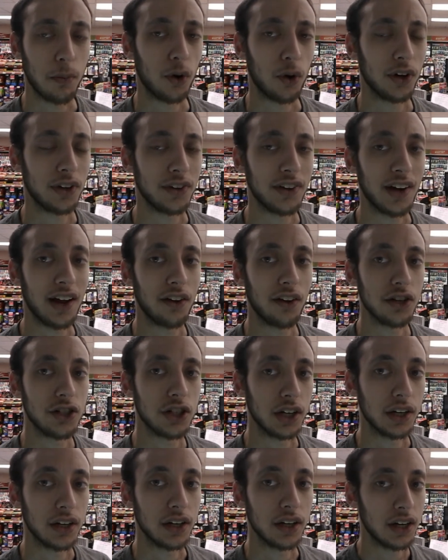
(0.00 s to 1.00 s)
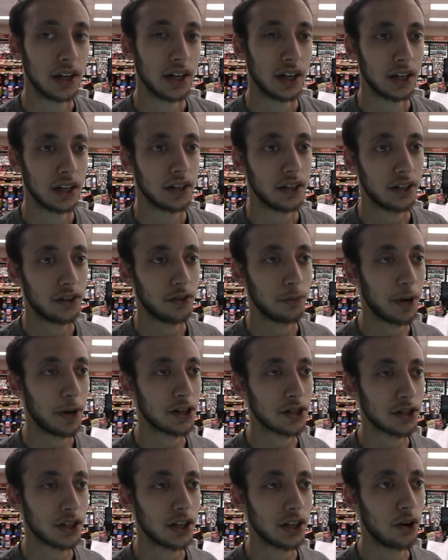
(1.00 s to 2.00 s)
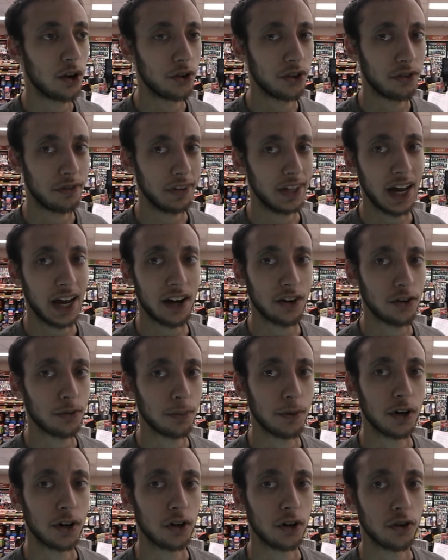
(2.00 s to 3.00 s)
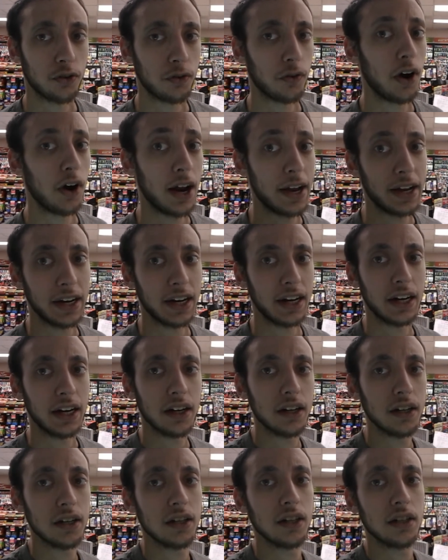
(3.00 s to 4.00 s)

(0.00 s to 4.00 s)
more intelligent, especially those of the Asperger's variety.